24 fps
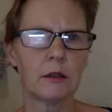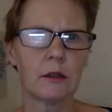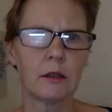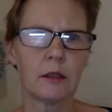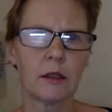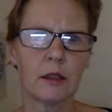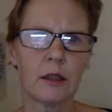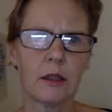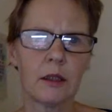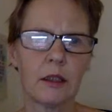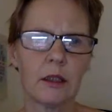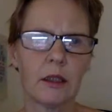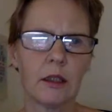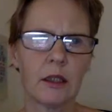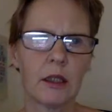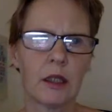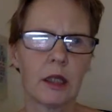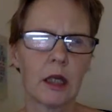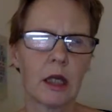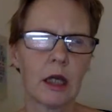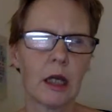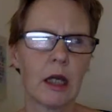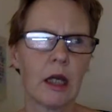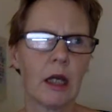the
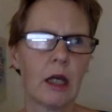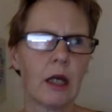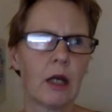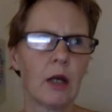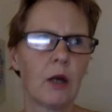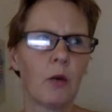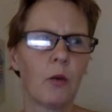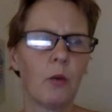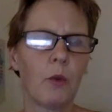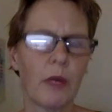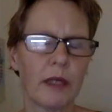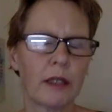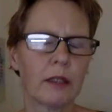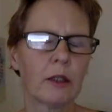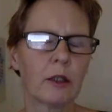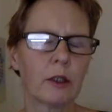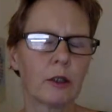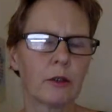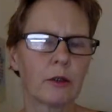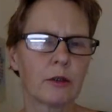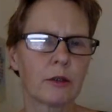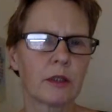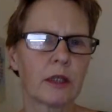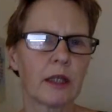weight
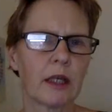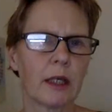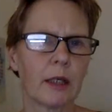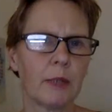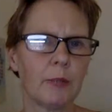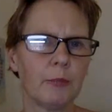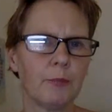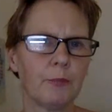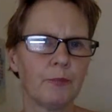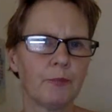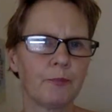loss game.